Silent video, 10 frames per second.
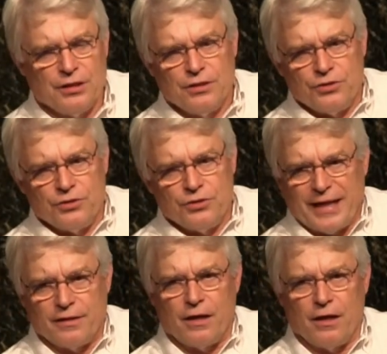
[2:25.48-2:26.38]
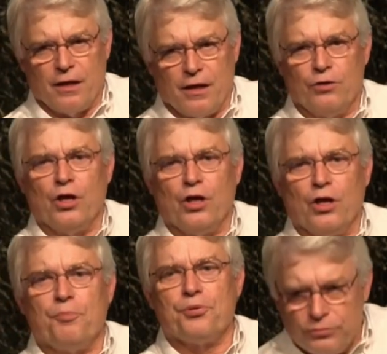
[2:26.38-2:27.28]
to make the code
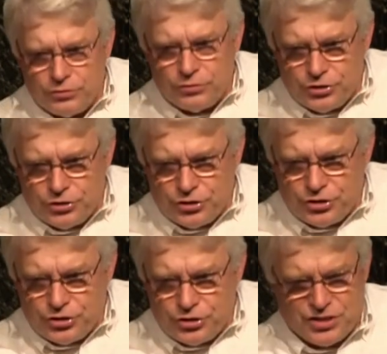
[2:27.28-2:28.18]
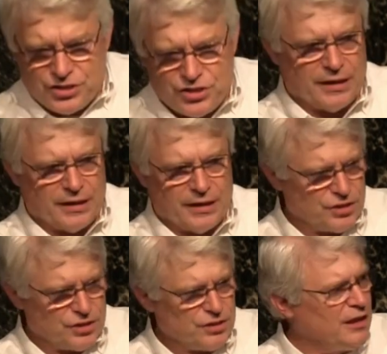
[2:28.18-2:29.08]
approach testability, just a little
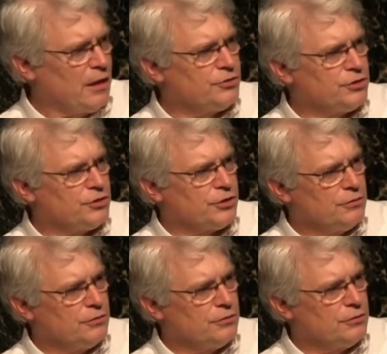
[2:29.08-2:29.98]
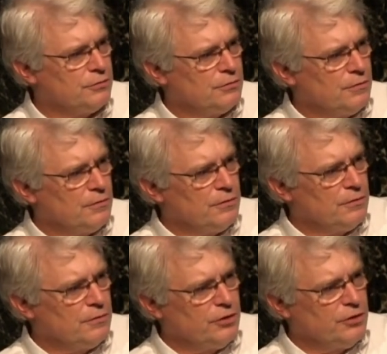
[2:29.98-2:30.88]
bit closer. You'll
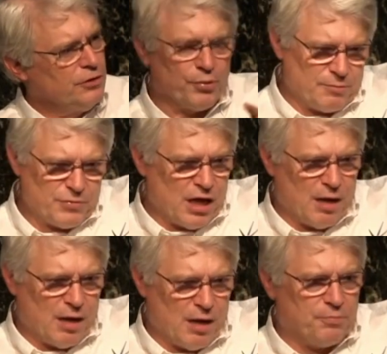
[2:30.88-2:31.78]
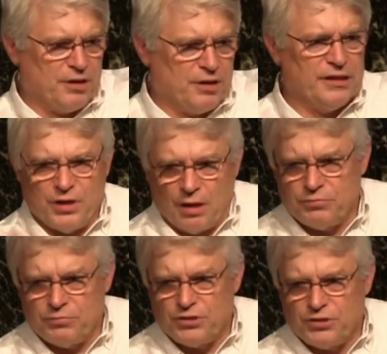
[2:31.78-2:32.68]
break some coupling, you'll open up
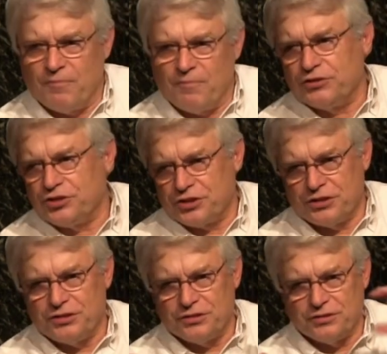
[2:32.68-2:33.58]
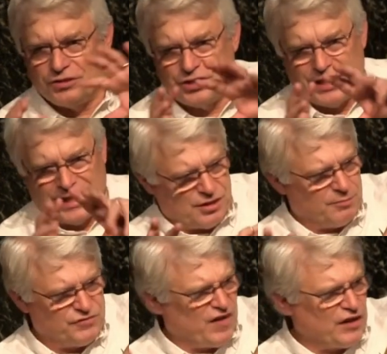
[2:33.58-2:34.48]
some function, you'll change
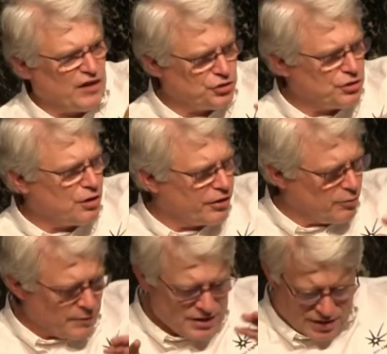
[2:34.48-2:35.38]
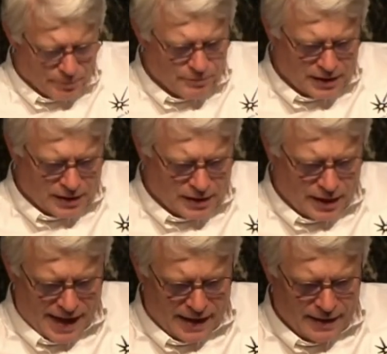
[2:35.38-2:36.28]
some function argument, something like
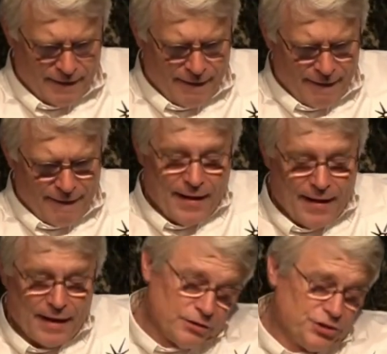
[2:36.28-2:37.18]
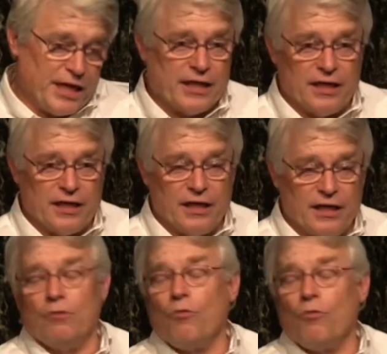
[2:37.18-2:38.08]
that. And then you'll check it in and walk